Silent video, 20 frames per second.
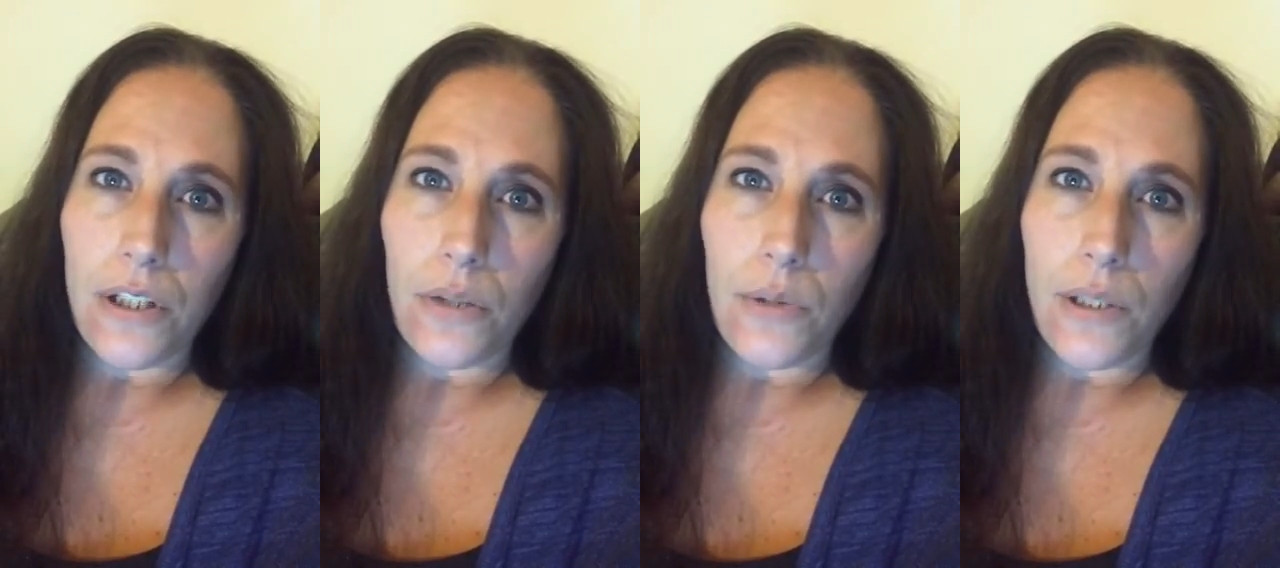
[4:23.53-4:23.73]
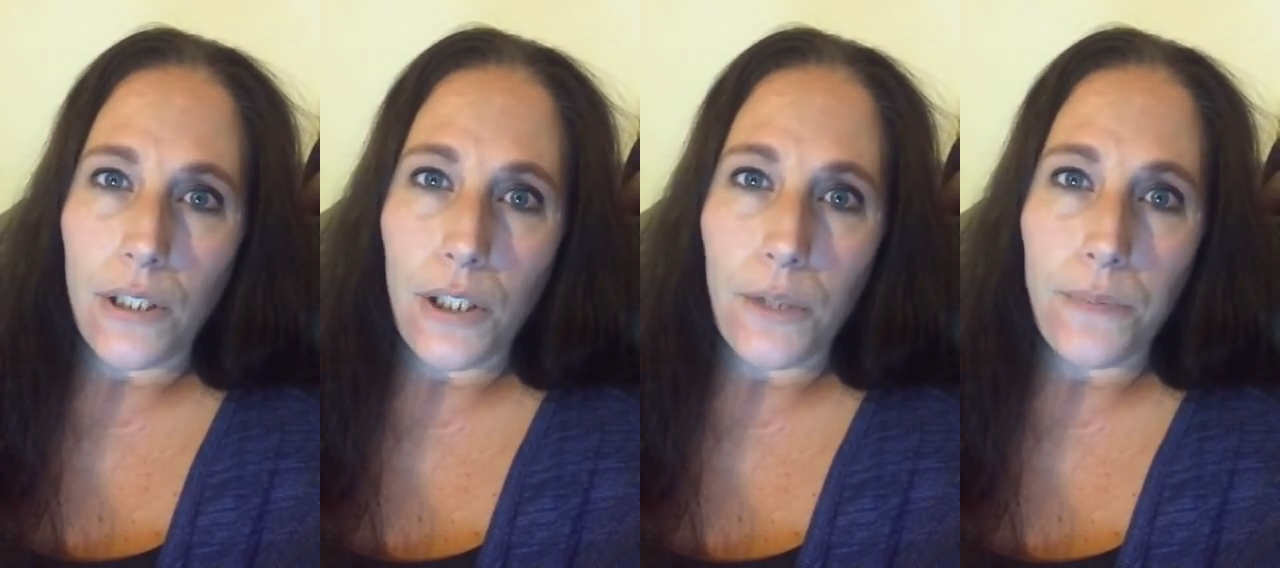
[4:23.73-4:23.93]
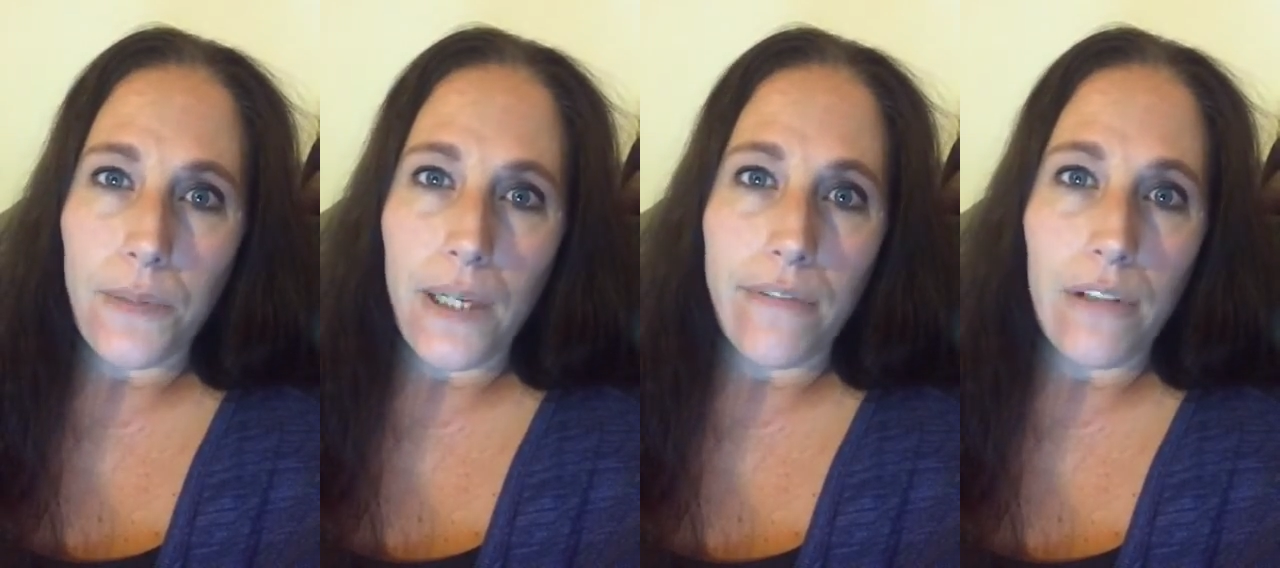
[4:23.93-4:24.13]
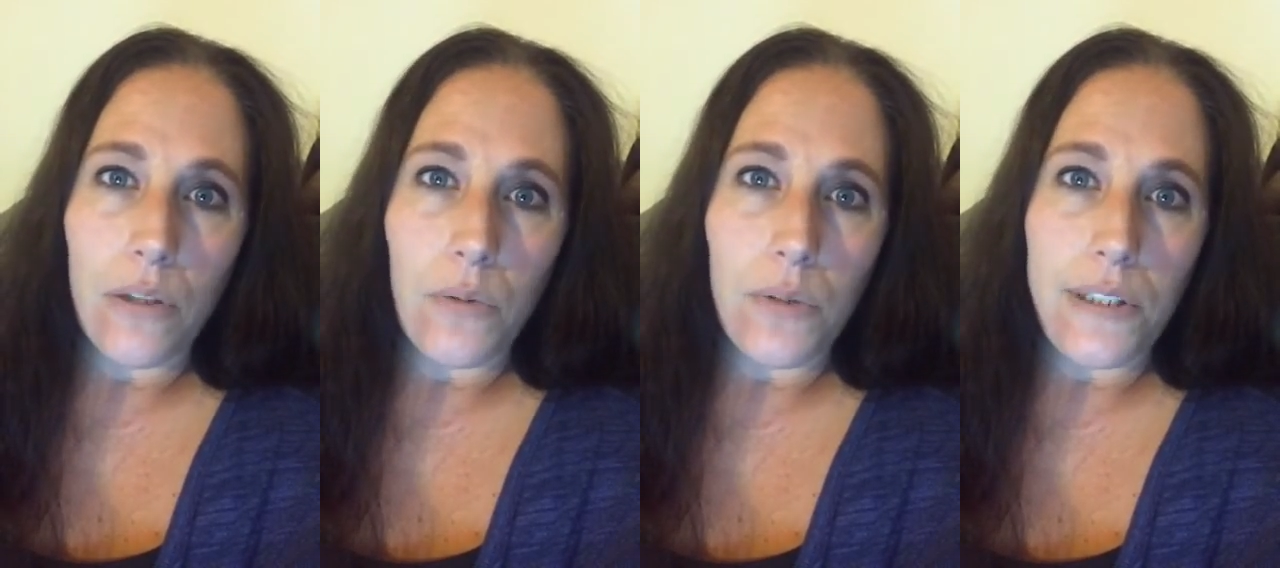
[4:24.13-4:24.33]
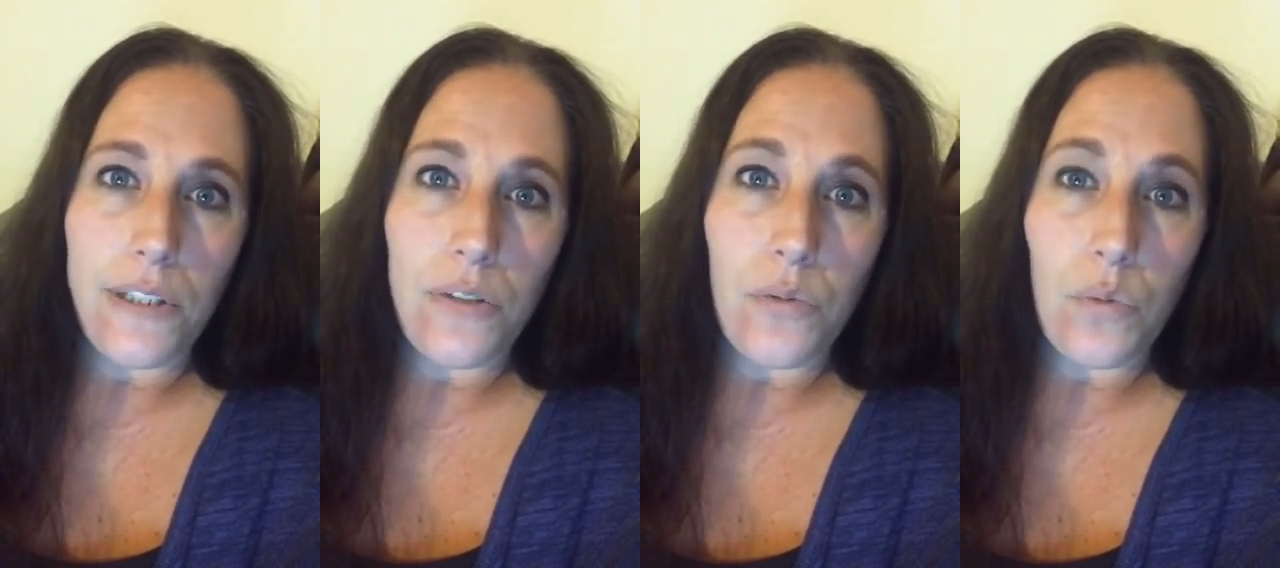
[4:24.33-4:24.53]
So I hope
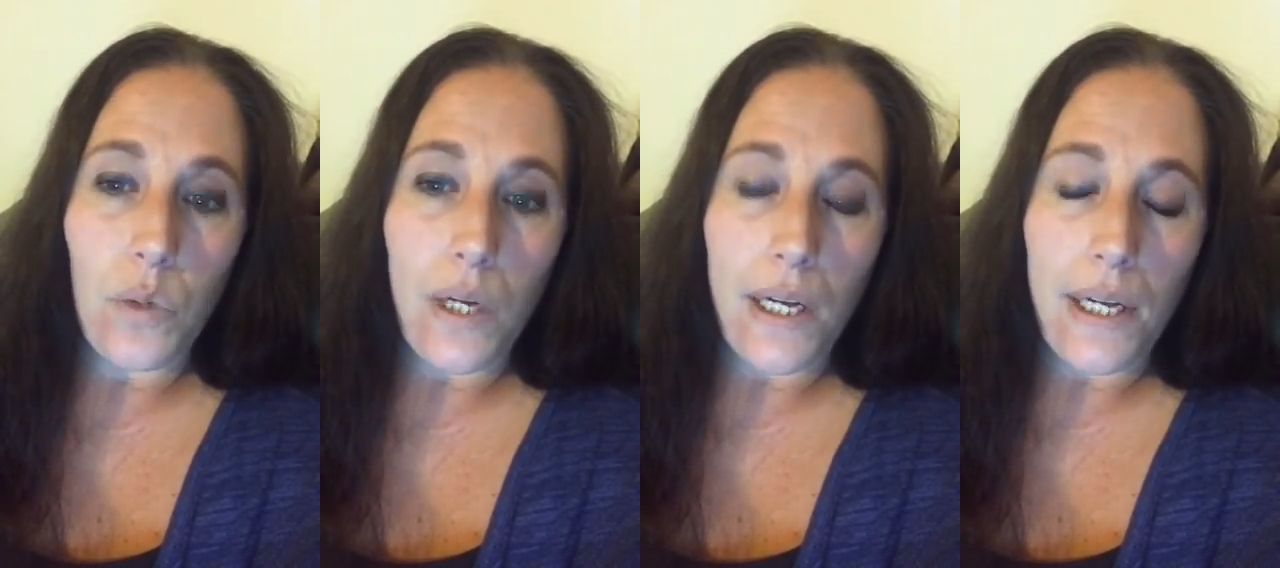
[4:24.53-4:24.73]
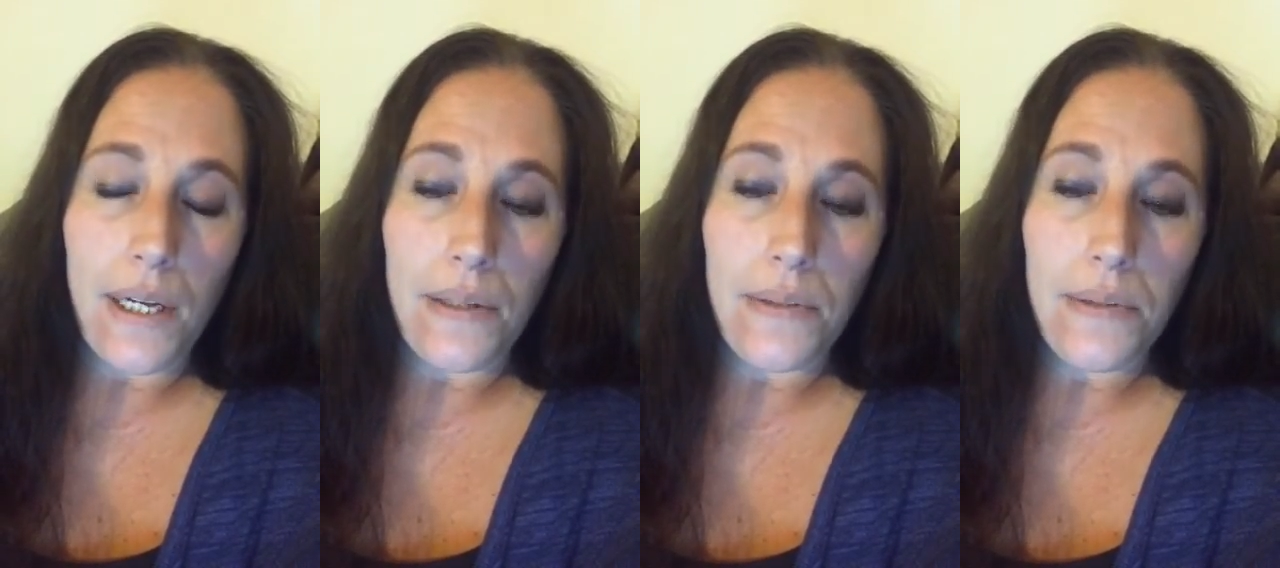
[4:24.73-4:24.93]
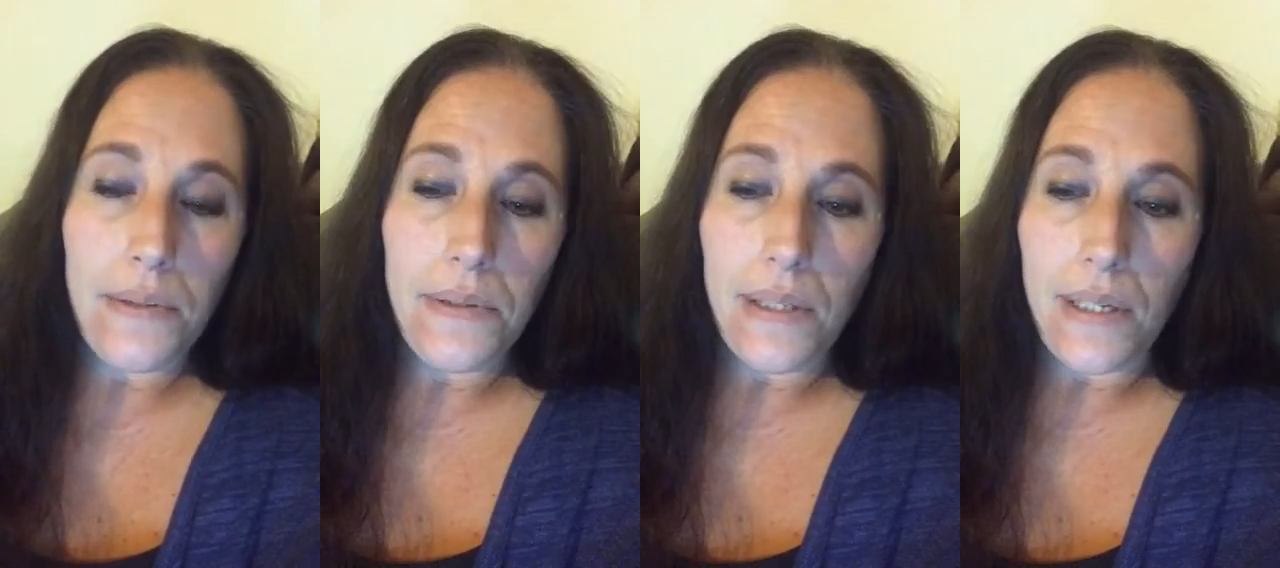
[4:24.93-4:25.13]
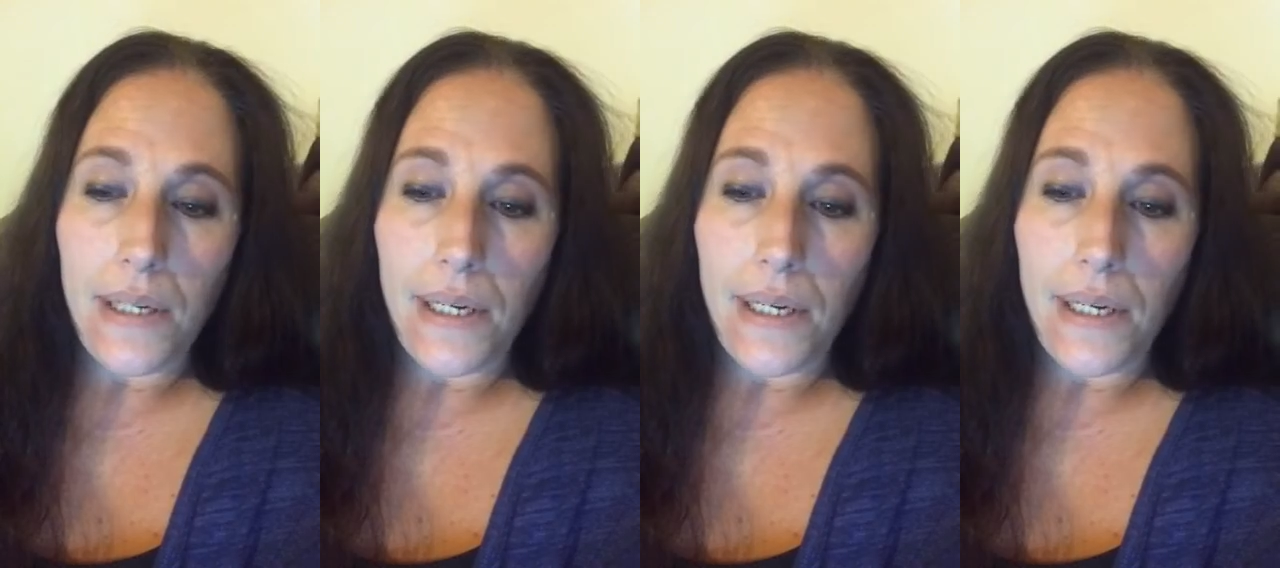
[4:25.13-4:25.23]
everyone is well.